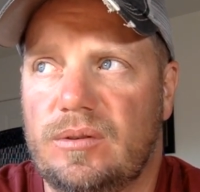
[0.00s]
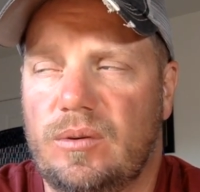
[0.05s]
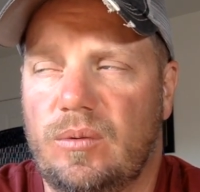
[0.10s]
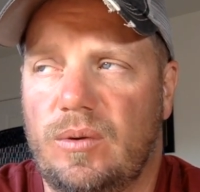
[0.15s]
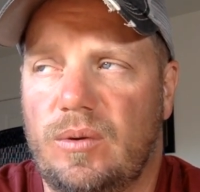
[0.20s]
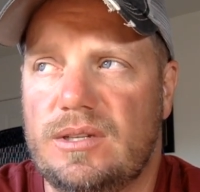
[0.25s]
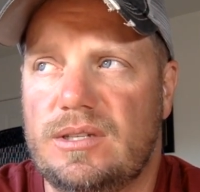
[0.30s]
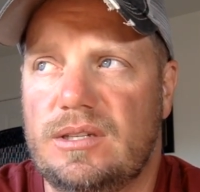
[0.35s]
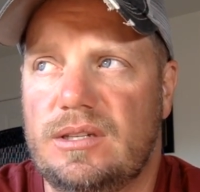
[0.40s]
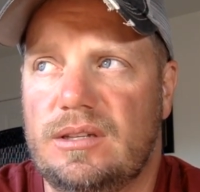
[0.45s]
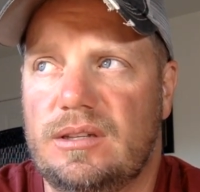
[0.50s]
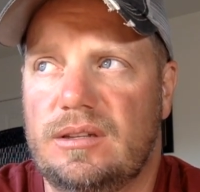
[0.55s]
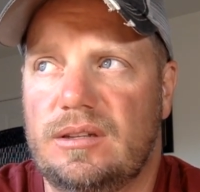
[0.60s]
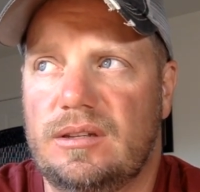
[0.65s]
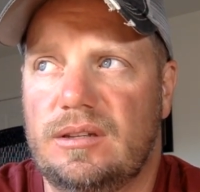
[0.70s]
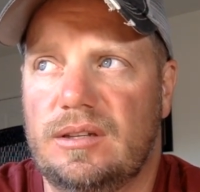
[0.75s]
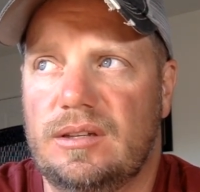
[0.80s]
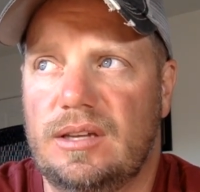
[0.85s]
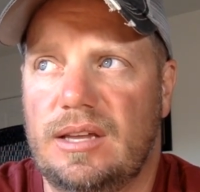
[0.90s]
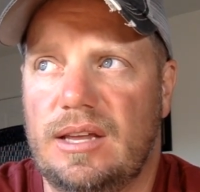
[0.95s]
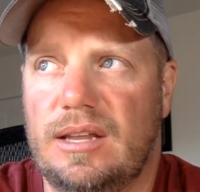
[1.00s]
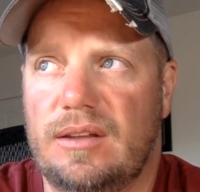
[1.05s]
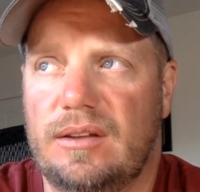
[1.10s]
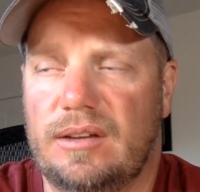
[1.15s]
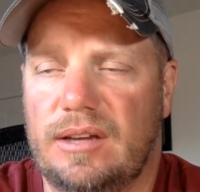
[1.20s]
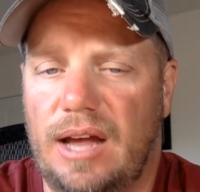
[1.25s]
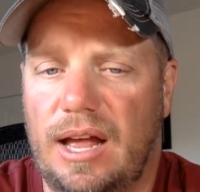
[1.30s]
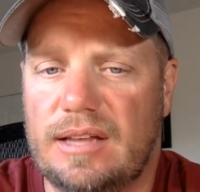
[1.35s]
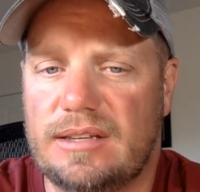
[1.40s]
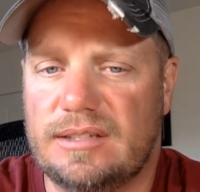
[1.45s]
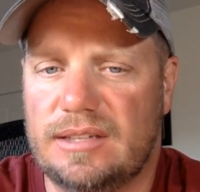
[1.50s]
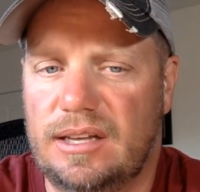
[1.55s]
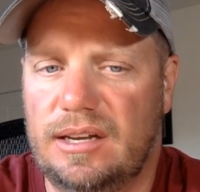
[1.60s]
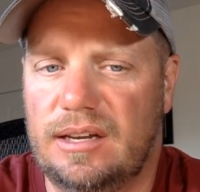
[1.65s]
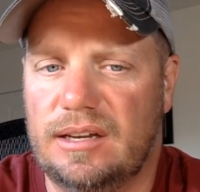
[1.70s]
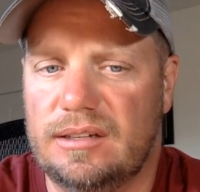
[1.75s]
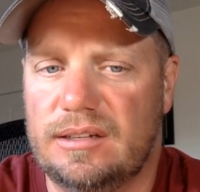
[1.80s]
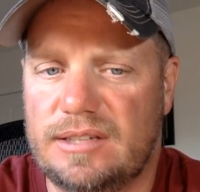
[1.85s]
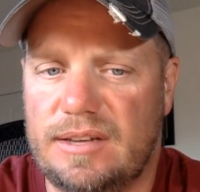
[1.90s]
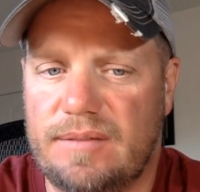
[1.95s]
Wasn't, and the
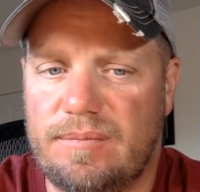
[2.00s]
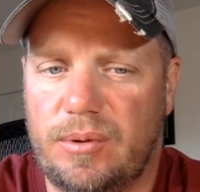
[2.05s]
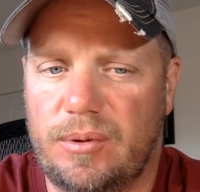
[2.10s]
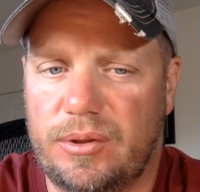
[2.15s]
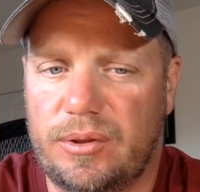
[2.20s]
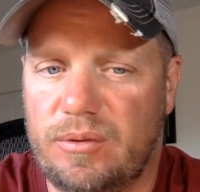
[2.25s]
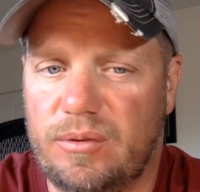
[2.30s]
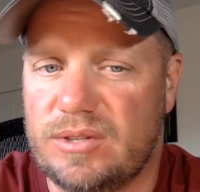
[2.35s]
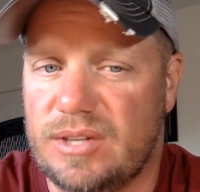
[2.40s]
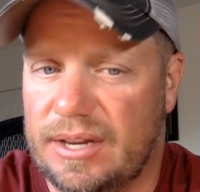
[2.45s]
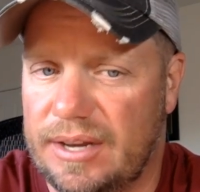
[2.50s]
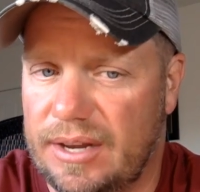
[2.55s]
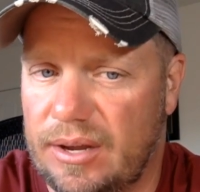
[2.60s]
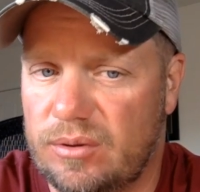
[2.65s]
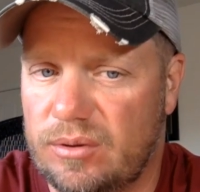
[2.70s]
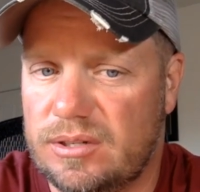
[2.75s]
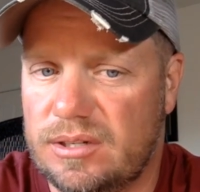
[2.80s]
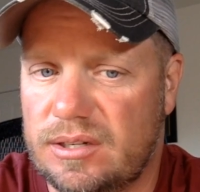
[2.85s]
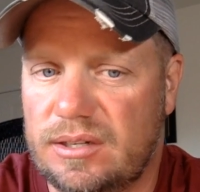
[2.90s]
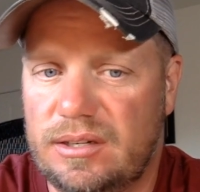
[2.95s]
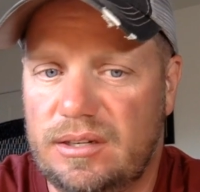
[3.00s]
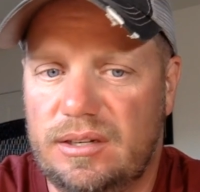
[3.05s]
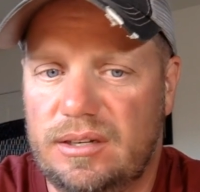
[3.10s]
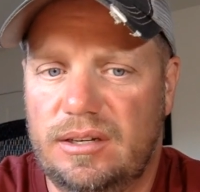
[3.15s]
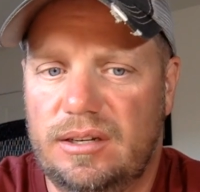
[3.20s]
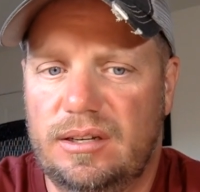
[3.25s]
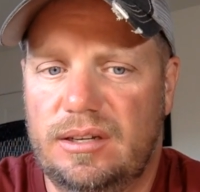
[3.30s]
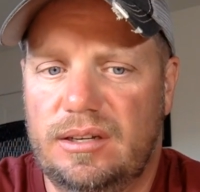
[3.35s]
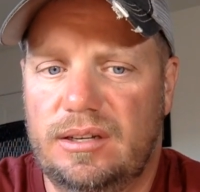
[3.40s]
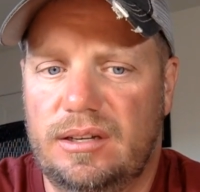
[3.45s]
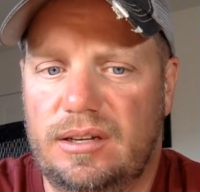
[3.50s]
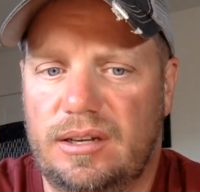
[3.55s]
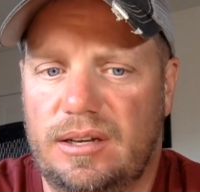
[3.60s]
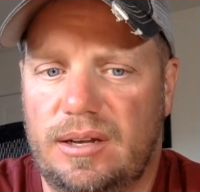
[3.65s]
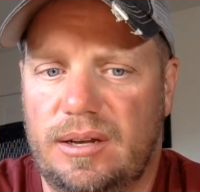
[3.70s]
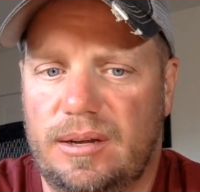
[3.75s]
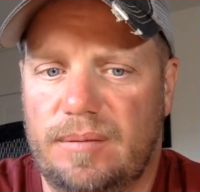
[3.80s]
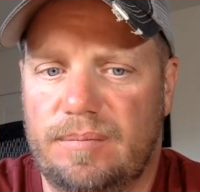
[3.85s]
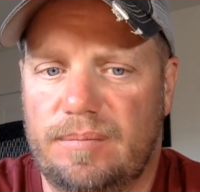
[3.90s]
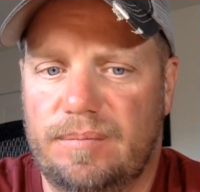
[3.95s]
Godzilla 7.3 was announced.
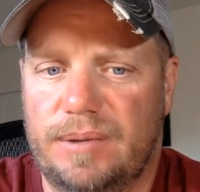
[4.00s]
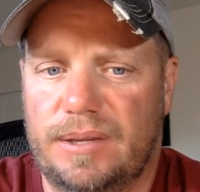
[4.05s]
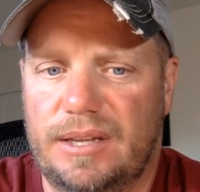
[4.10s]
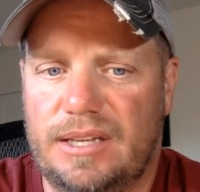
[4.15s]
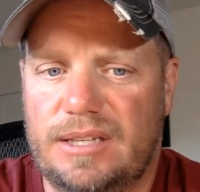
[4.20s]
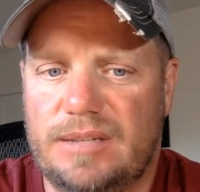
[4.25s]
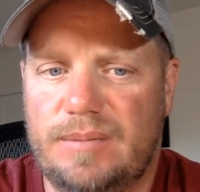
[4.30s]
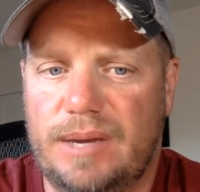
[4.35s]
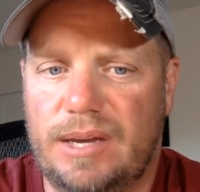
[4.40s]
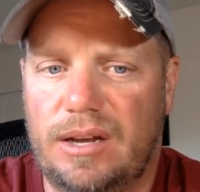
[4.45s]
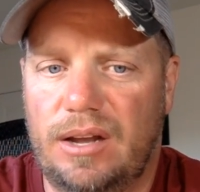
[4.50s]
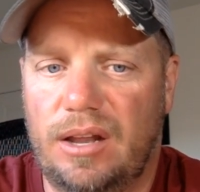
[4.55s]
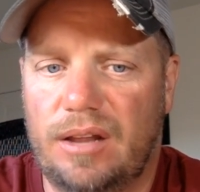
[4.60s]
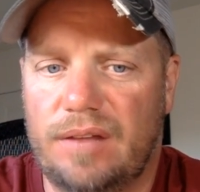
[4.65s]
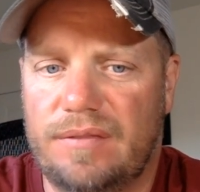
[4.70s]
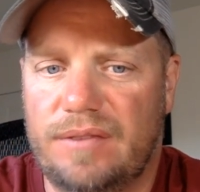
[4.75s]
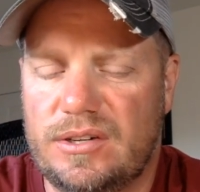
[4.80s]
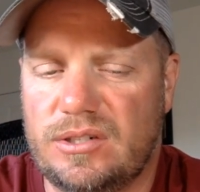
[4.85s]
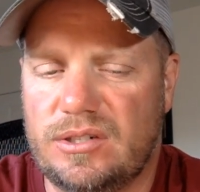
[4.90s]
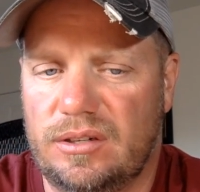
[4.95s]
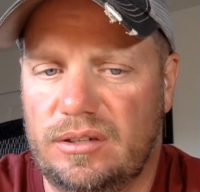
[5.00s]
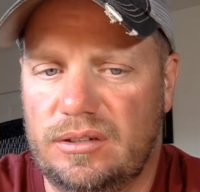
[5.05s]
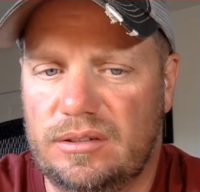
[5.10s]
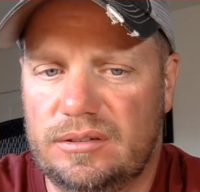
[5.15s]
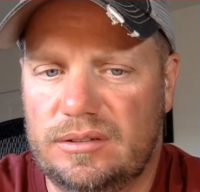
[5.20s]
But let's make it all official.